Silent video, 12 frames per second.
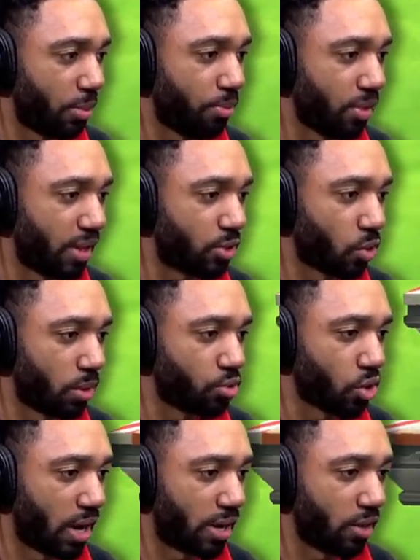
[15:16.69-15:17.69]
a place where I'm
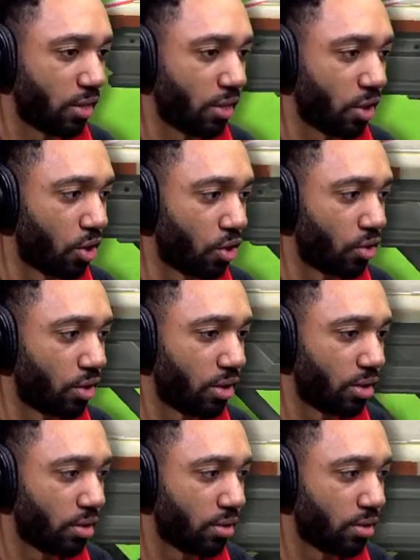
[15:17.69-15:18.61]
trying to learn.